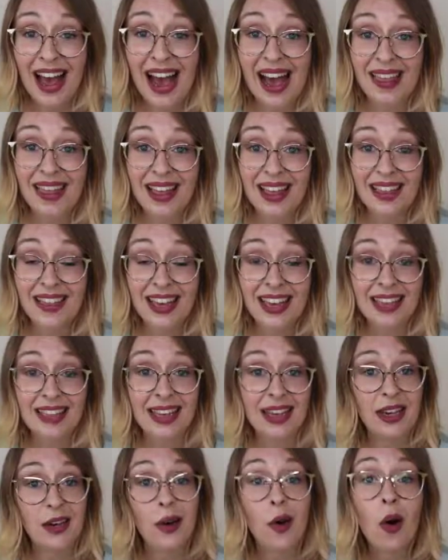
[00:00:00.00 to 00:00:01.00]
and then
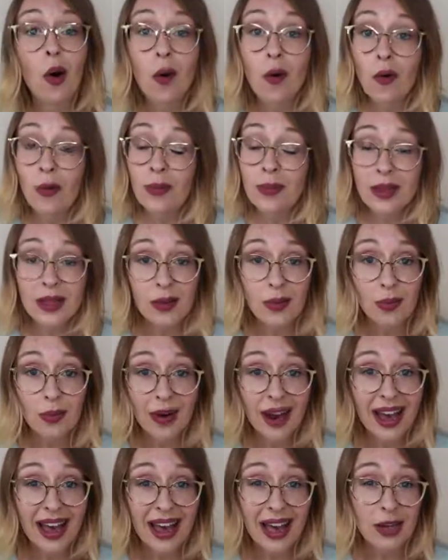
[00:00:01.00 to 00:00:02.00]
things like your wholemeal
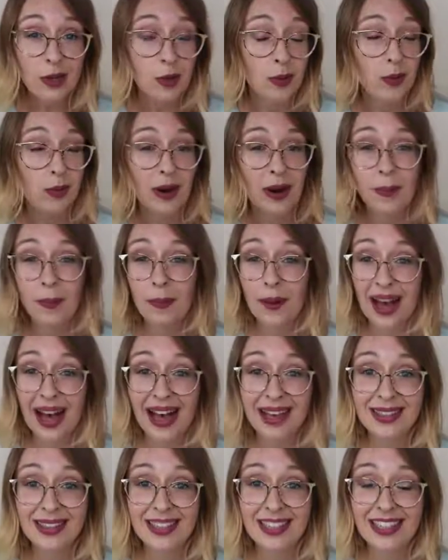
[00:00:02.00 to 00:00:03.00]
bread or brown
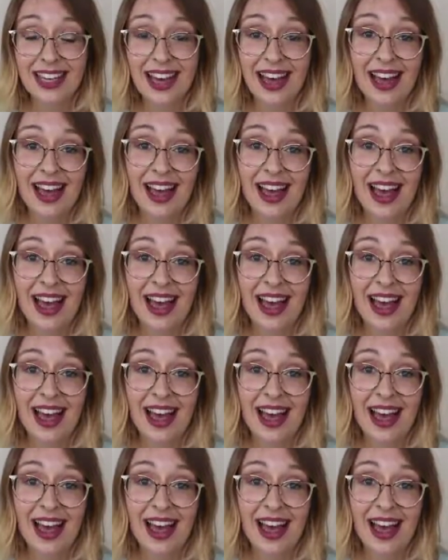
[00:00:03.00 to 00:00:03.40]
pasta